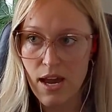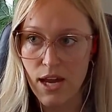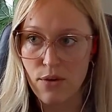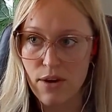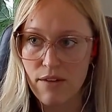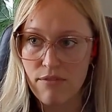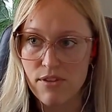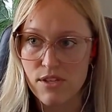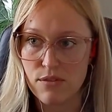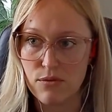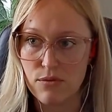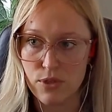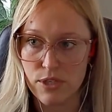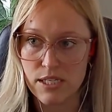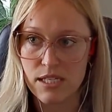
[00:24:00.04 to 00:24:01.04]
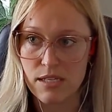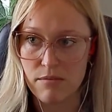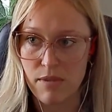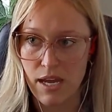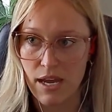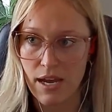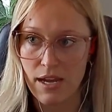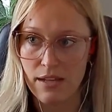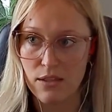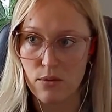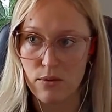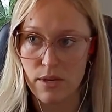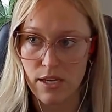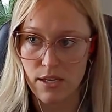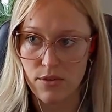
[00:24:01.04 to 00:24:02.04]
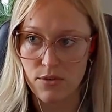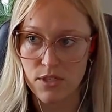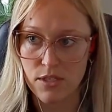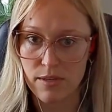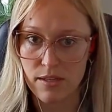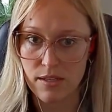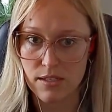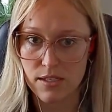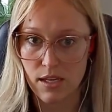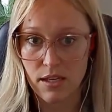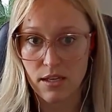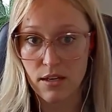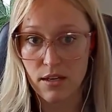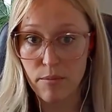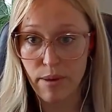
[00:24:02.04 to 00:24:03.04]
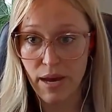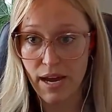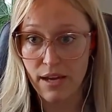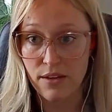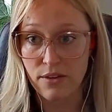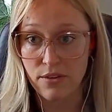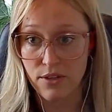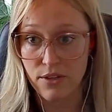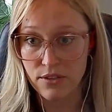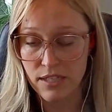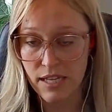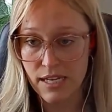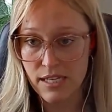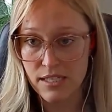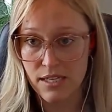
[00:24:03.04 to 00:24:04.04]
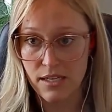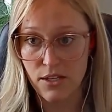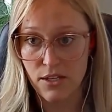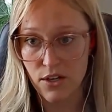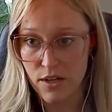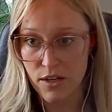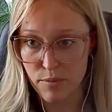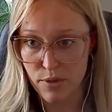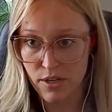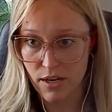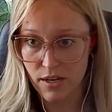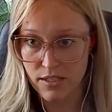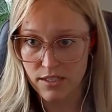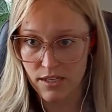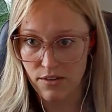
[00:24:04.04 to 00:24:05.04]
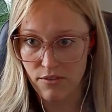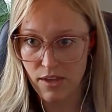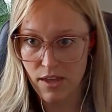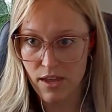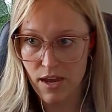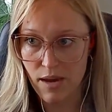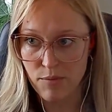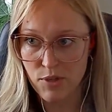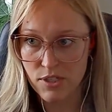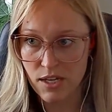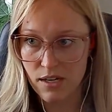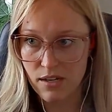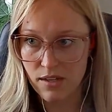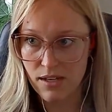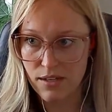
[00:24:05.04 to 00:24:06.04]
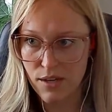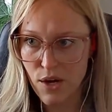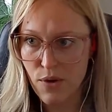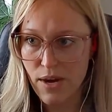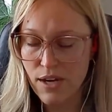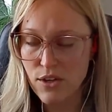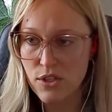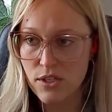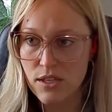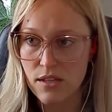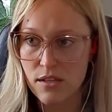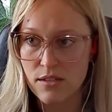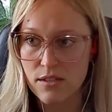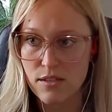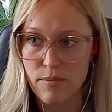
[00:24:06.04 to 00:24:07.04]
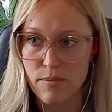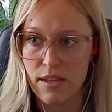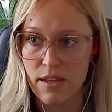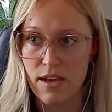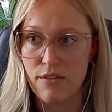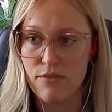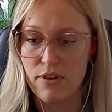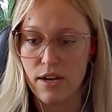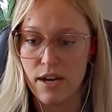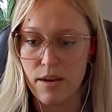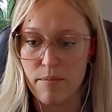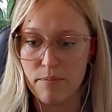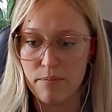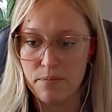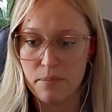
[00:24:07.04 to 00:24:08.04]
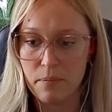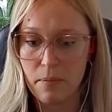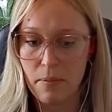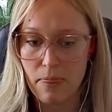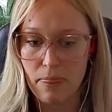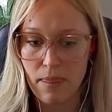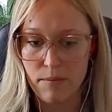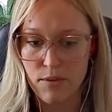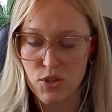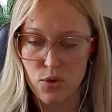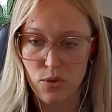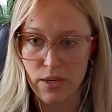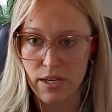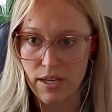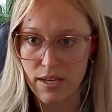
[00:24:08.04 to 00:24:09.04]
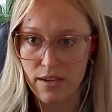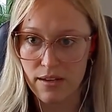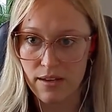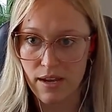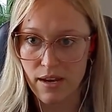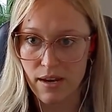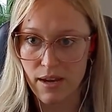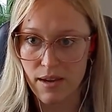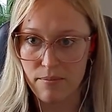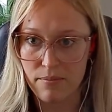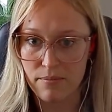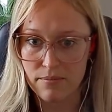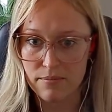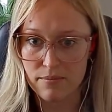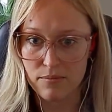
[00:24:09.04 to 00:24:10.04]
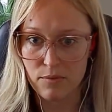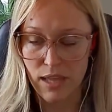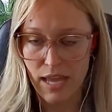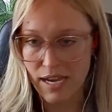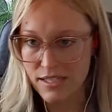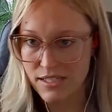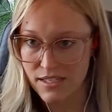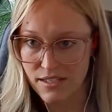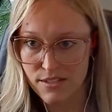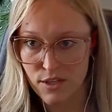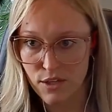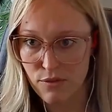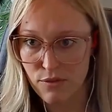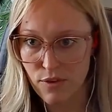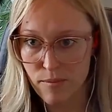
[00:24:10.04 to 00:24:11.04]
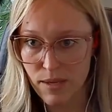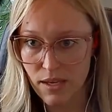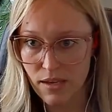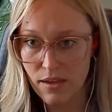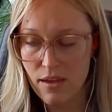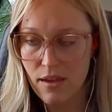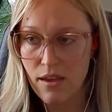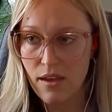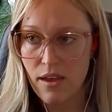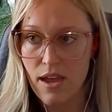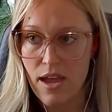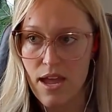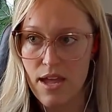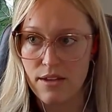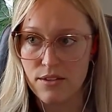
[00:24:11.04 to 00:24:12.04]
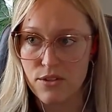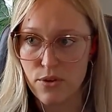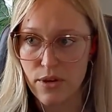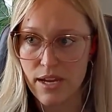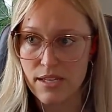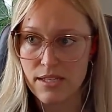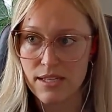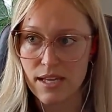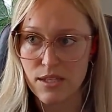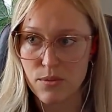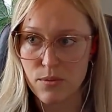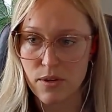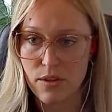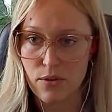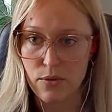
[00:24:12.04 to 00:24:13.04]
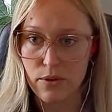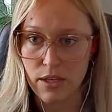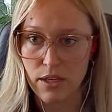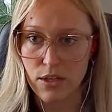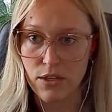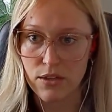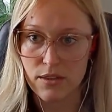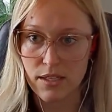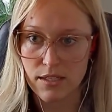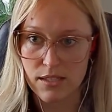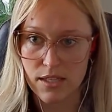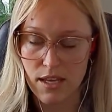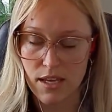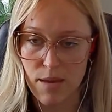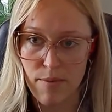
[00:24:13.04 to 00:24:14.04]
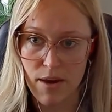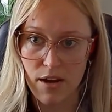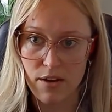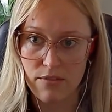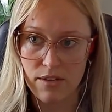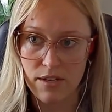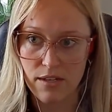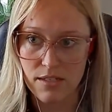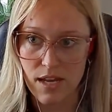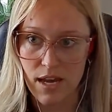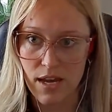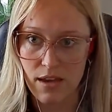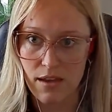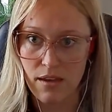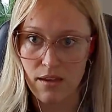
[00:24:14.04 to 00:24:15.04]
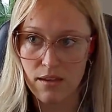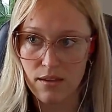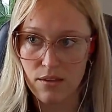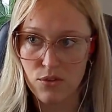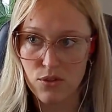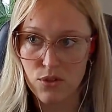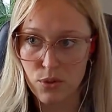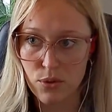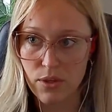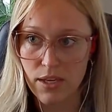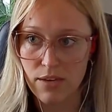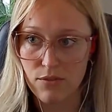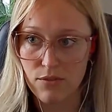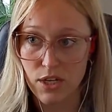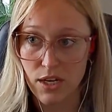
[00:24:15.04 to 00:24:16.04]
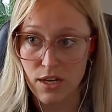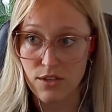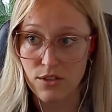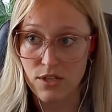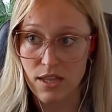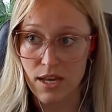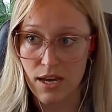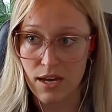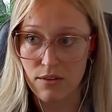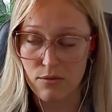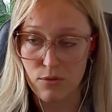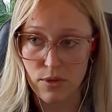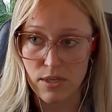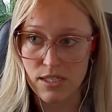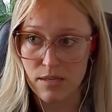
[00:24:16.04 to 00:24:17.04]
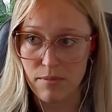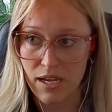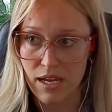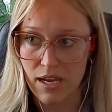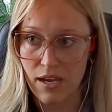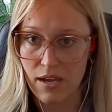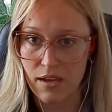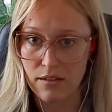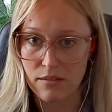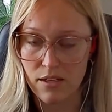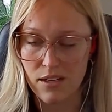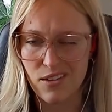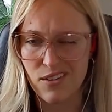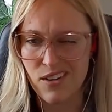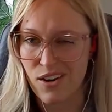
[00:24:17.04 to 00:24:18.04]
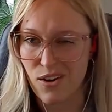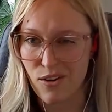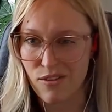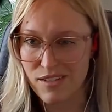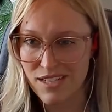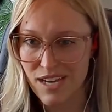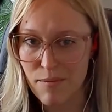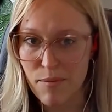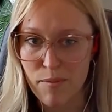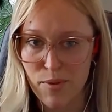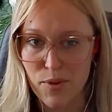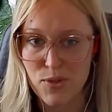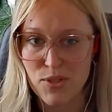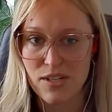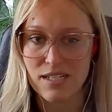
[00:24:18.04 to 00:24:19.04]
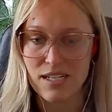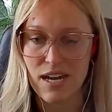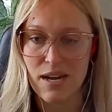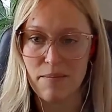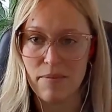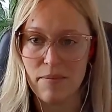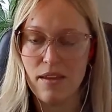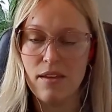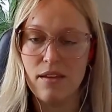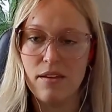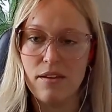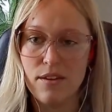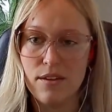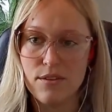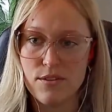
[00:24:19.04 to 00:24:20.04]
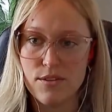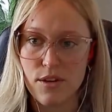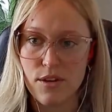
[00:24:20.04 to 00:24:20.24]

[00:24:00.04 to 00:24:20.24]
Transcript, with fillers: I don't have this voice in my head the way it used to be. That's like, you're a pile, you're lazy, you're unproductive. I'm just kind of like, no, actually this is my life and I'm enjoying it and I'm relaxing is good for me. And so I guess that's one of the really good things that came out of it, is I truly have changed that voice in my head, you know, not all the time, but most of the time. Yeah.